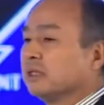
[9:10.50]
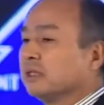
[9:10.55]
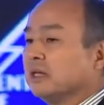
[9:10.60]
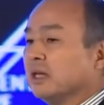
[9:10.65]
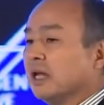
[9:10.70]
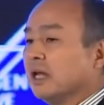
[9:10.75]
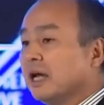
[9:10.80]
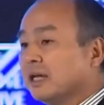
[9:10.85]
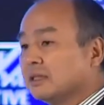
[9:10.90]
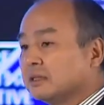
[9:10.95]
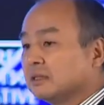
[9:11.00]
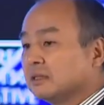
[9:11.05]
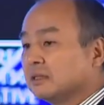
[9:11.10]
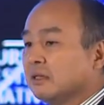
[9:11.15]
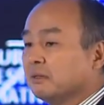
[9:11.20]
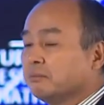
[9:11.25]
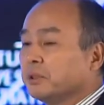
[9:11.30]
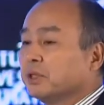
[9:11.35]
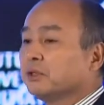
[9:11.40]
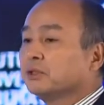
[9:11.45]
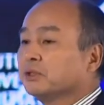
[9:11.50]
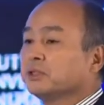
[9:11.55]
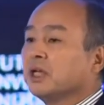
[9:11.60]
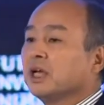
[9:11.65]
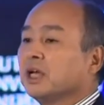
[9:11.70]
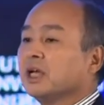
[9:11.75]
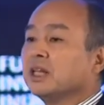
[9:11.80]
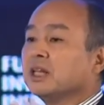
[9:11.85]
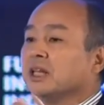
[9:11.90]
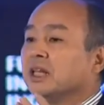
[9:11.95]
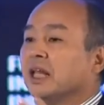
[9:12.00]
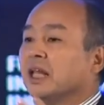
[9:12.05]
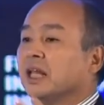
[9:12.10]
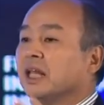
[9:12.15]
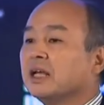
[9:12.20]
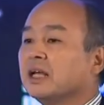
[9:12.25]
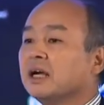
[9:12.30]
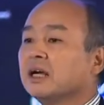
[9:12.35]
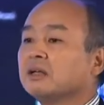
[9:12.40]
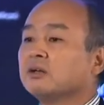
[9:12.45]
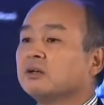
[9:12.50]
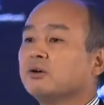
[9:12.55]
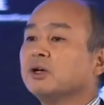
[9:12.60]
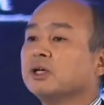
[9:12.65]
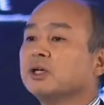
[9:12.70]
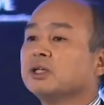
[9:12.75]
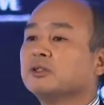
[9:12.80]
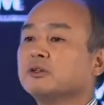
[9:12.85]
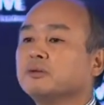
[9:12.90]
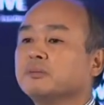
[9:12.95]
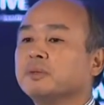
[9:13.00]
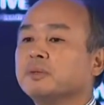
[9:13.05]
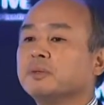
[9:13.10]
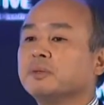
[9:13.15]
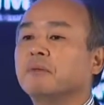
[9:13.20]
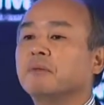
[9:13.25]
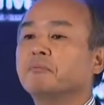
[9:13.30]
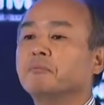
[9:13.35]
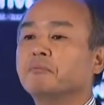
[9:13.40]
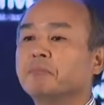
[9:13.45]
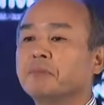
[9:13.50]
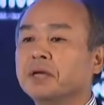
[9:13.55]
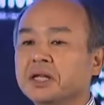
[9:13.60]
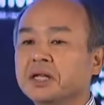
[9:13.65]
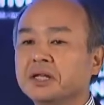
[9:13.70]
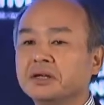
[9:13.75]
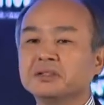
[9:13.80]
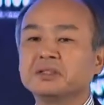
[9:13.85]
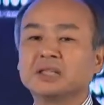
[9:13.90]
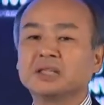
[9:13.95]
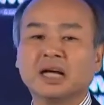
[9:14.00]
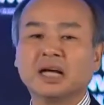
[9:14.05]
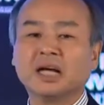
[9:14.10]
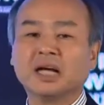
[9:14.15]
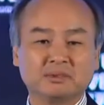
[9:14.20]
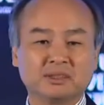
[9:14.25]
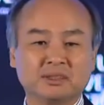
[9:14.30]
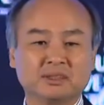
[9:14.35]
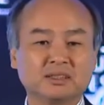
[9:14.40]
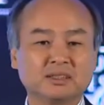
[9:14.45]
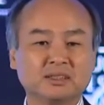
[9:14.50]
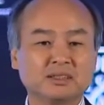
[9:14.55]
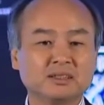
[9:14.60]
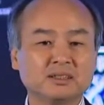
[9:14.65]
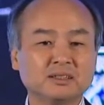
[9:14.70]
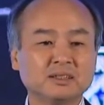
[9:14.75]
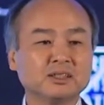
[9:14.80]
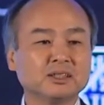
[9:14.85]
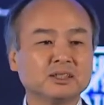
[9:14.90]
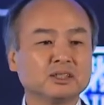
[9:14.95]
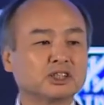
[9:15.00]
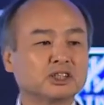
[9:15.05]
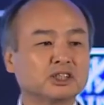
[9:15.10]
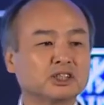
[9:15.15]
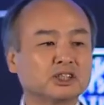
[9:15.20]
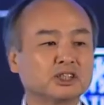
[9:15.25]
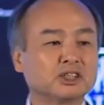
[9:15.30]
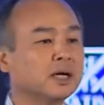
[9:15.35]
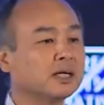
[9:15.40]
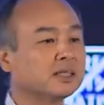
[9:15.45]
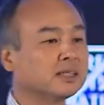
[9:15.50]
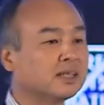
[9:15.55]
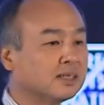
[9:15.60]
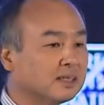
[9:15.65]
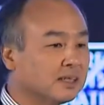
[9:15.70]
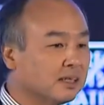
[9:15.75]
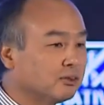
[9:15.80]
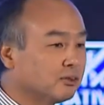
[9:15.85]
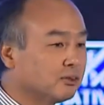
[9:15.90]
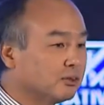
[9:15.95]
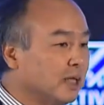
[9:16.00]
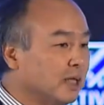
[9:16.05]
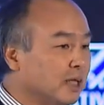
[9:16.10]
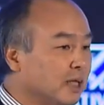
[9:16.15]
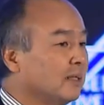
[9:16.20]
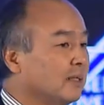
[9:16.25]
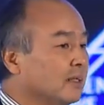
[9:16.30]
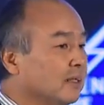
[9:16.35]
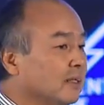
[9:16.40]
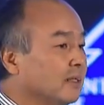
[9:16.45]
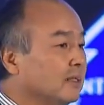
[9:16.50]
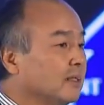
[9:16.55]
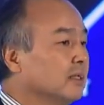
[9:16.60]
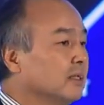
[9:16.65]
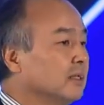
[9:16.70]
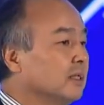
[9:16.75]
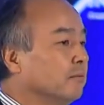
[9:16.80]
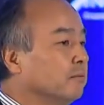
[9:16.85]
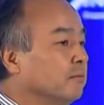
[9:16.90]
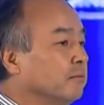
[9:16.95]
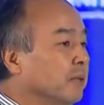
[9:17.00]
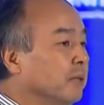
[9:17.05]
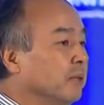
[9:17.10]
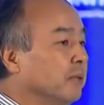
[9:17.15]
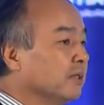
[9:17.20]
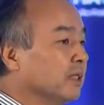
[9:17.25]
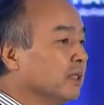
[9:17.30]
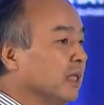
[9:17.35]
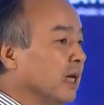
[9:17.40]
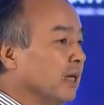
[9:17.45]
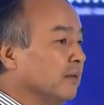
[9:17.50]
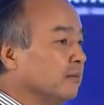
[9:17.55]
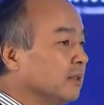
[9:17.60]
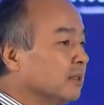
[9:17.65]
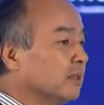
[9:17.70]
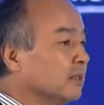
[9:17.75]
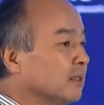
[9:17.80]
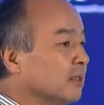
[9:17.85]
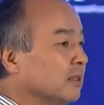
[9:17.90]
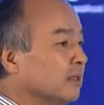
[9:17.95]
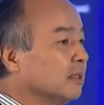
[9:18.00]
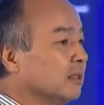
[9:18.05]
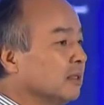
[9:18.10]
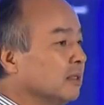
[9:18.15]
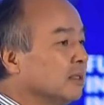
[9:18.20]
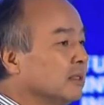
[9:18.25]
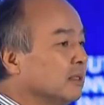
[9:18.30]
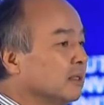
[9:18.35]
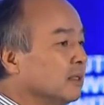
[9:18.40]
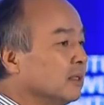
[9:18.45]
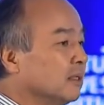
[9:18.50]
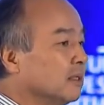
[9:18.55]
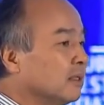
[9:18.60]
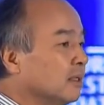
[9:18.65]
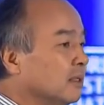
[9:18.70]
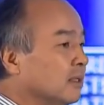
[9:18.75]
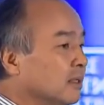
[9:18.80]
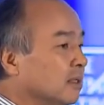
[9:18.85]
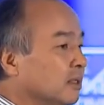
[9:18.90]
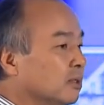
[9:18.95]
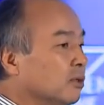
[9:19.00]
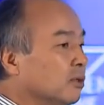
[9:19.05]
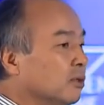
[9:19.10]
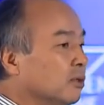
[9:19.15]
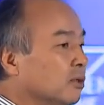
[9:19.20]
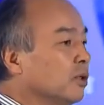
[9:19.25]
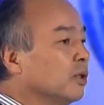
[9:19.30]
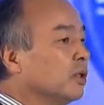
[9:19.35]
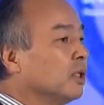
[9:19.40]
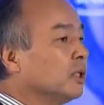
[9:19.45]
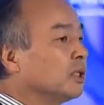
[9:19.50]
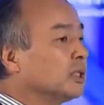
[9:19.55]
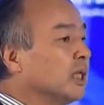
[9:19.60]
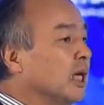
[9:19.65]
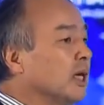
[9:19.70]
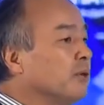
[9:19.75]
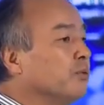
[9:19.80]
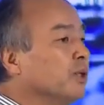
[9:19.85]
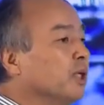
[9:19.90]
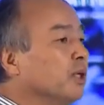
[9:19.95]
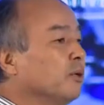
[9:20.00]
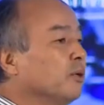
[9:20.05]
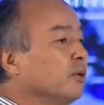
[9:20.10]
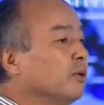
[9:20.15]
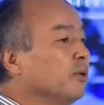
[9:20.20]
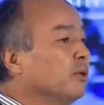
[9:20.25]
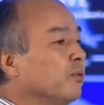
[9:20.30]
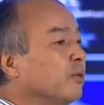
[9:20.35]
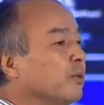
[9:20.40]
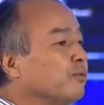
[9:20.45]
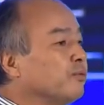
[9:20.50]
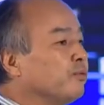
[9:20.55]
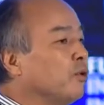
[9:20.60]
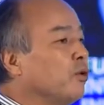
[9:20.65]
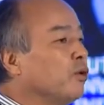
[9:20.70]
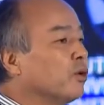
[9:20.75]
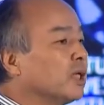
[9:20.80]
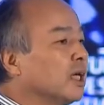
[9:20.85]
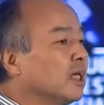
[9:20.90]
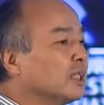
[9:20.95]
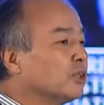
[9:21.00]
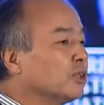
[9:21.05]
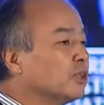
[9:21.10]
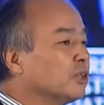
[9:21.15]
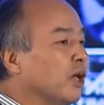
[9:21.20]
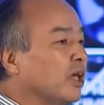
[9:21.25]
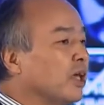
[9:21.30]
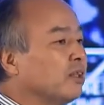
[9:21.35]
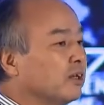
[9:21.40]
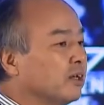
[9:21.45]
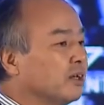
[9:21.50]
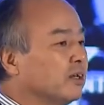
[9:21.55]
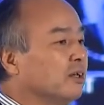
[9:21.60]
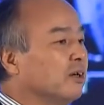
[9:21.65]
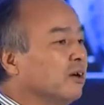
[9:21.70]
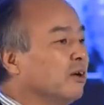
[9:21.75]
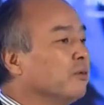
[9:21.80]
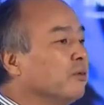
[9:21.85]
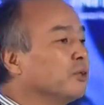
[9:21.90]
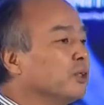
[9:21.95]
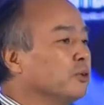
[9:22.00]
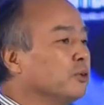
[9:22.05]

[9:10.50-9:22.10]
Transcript: than us because they are going to be 1 million times smarter than today. 1 million times. So can we forecast weather of